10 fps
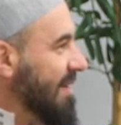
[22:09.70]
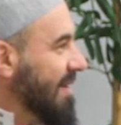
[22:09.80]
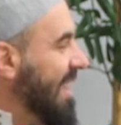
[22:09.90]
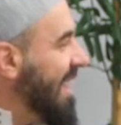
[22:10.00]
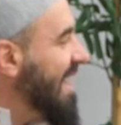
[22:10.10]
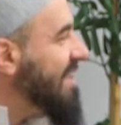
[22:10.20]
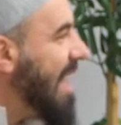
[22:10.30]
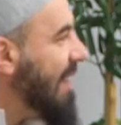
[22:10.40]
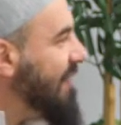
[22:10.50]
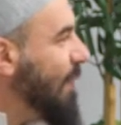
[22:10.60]
He doesn't
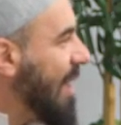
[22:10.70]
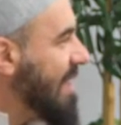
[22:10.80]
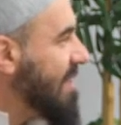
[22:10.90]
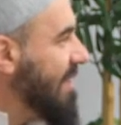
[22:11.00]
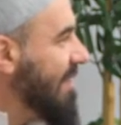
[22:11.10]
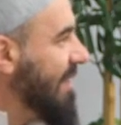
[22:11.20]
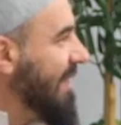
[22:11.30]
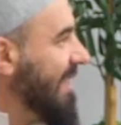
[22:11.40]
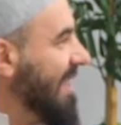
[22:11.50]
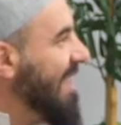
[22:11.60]
have to ask.
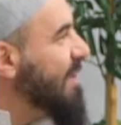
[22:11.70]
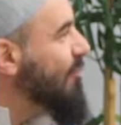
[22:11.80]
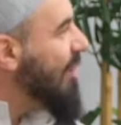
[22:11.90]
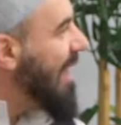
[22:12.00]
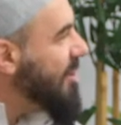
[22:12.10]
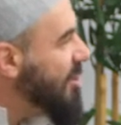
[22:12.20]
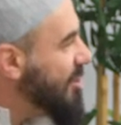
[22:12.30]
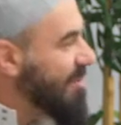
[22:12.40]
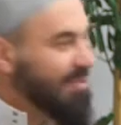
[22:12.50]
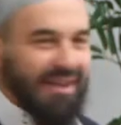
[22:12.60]
His
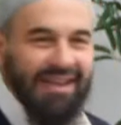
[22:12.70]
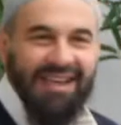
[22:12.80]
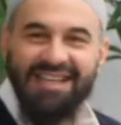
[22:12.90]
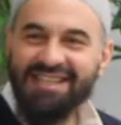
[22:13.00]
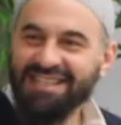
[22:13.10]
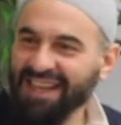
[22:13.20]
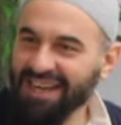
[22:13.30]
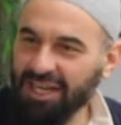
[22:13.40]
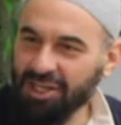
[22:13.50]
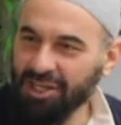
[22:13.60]
relationship, his
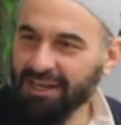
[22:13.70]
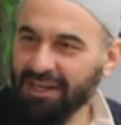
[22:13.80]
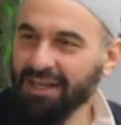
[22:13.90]
connection,